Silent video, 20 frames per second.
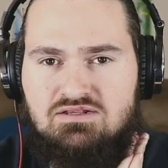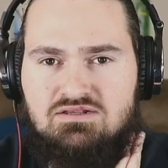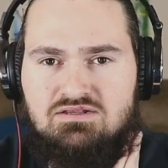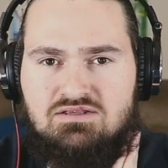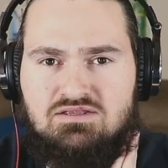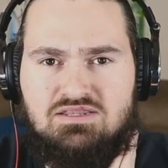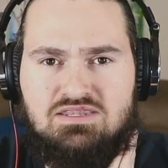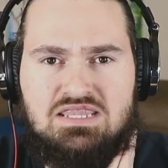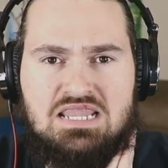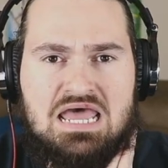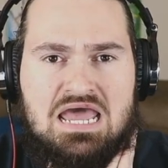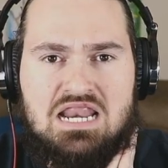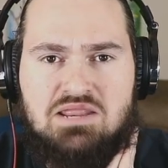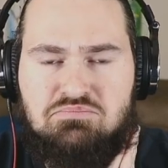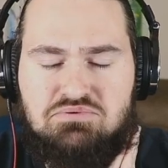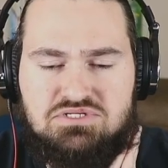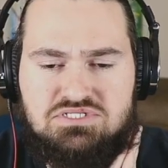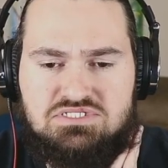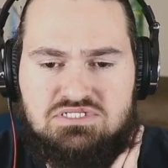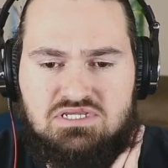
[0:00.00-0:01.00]

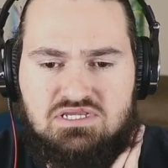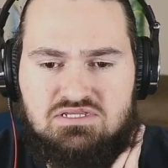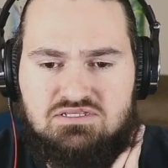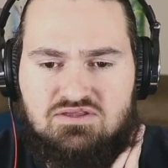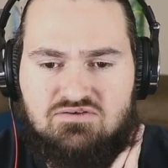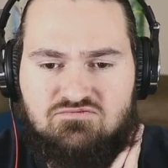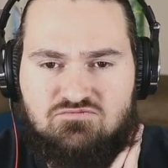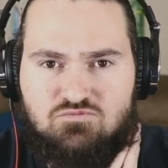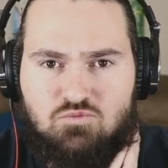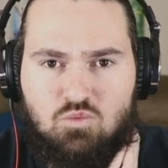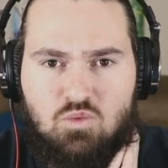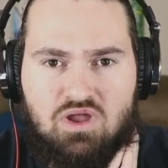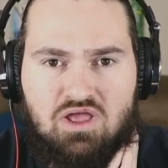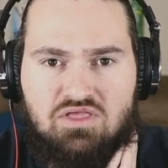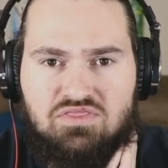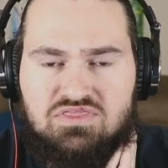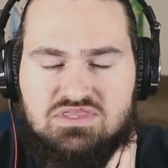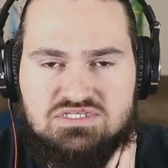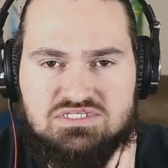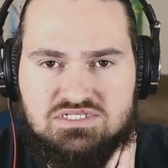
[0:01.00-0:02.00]
90% of
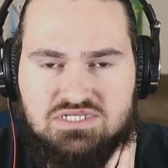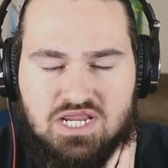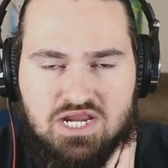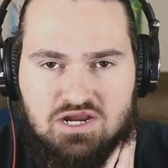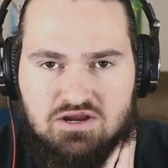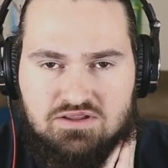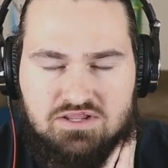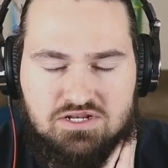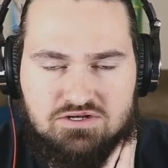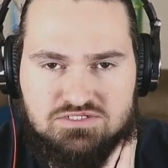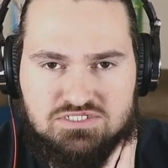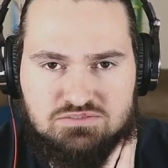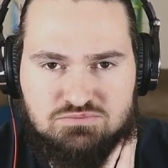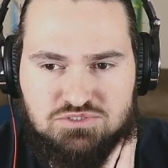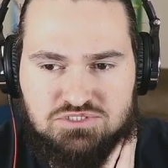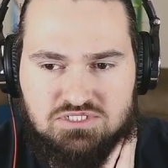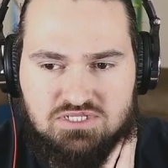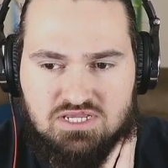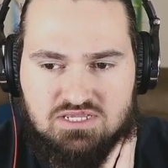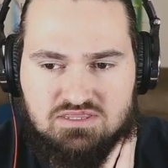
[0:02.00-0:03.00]
wealth is inherited or some
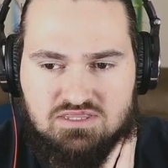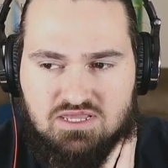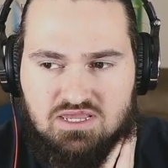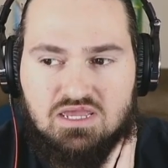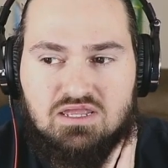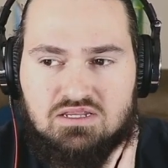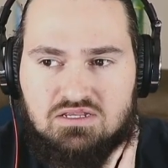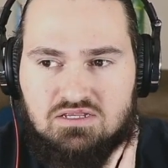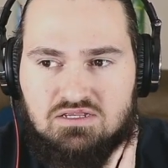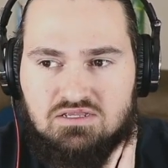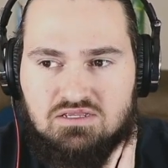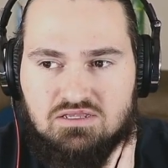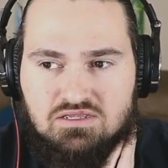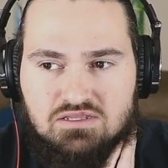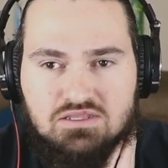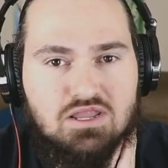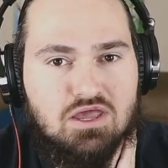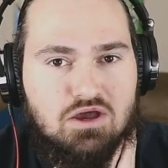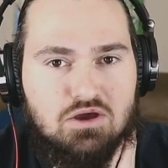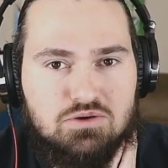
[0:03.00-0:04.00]
shit like that.
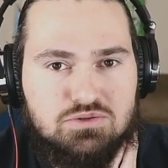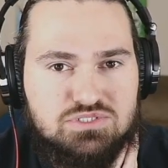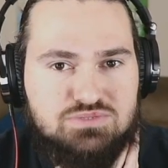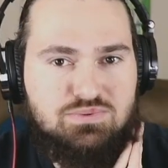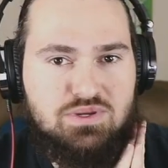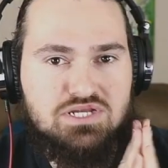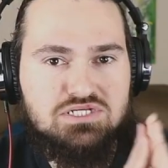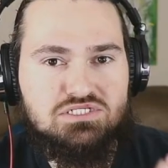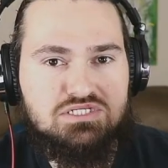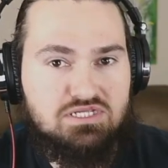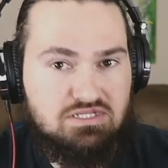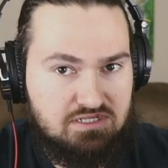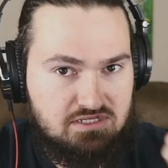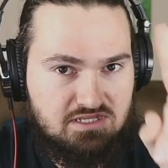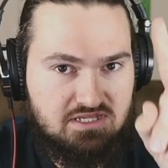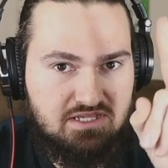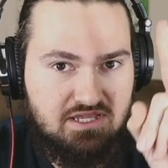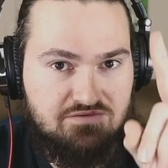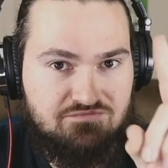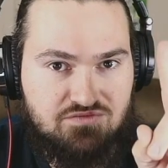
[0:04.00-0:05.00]
No, especially
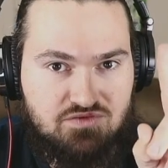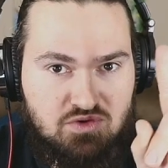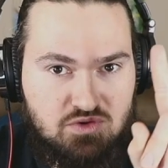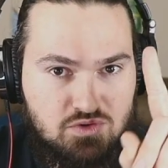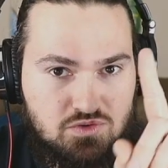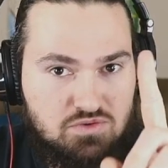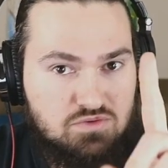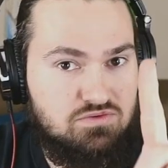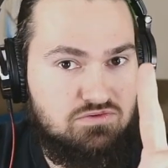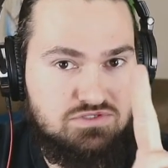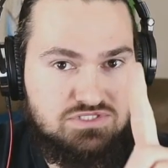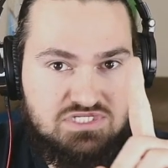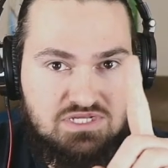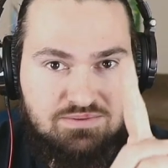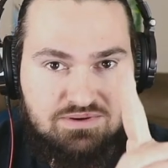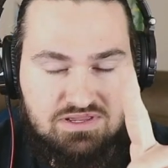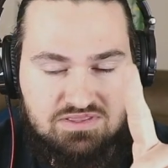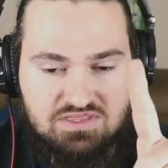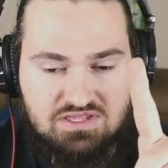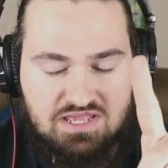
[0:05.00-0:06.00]
if you or
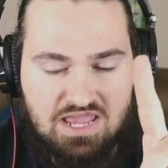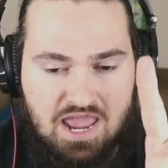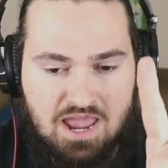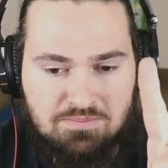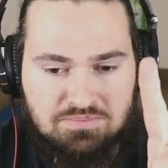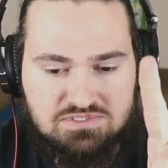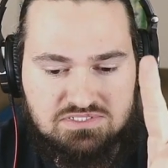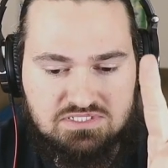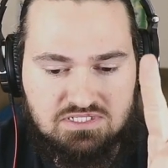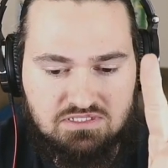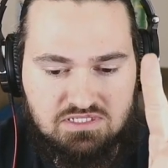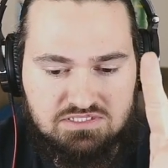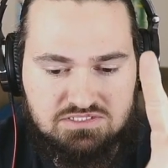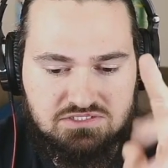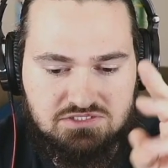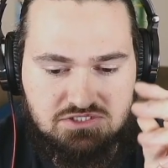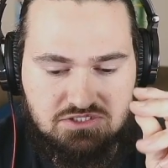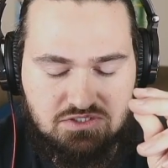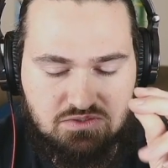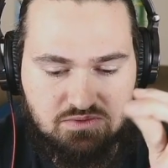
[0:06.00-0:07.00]
somebody that happens to
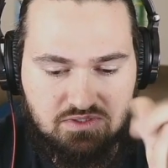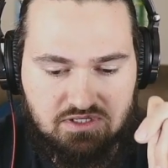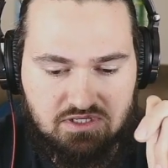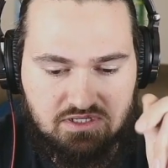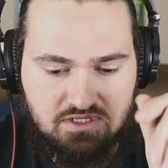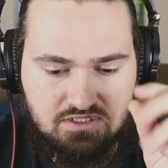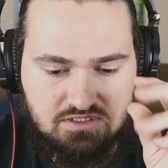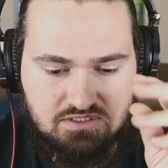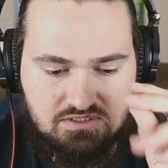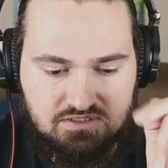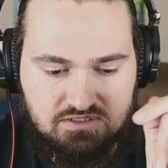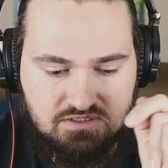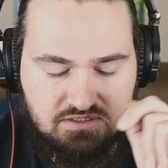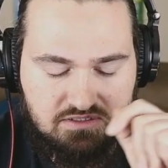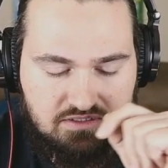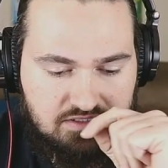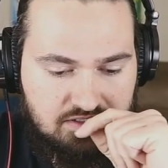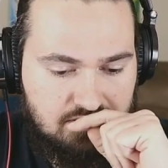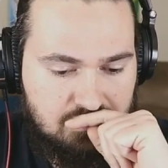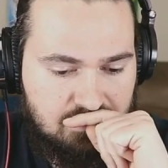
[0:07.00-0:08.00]
listen to, why
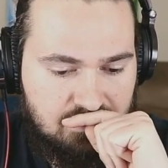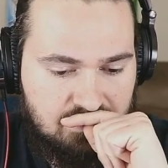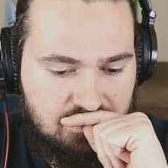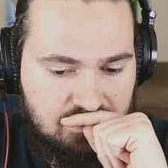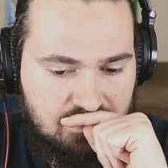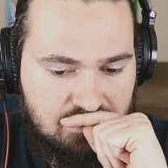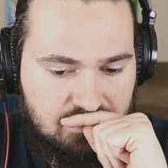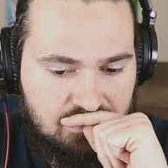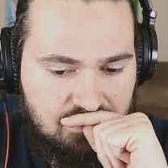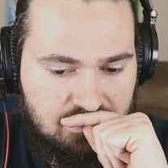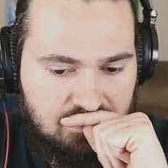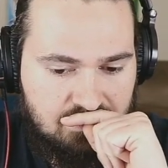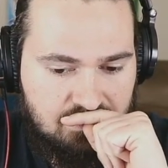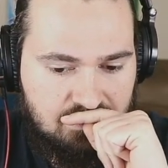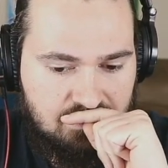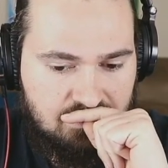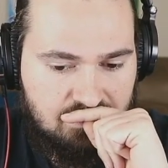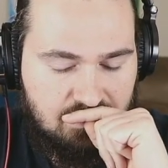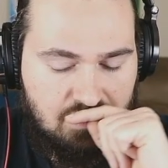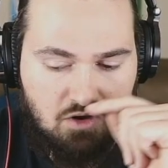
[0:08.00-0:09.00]

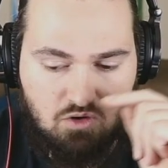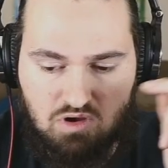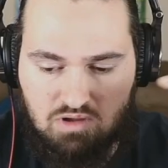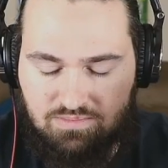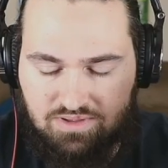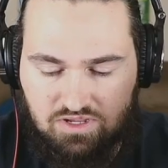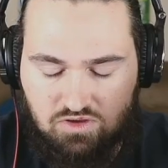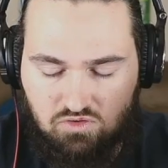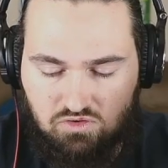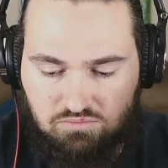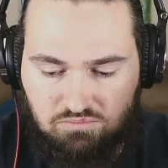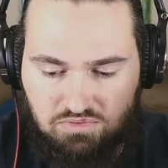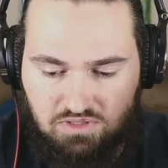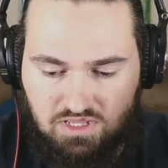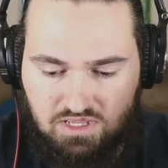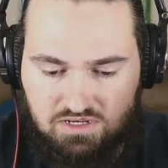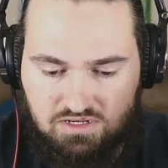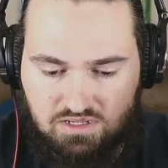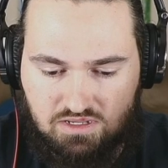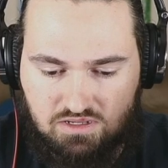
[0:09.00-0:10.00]
am I going
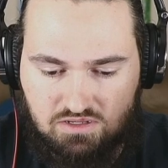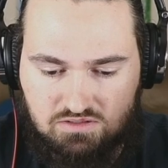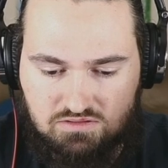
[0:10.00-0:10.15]
blank now?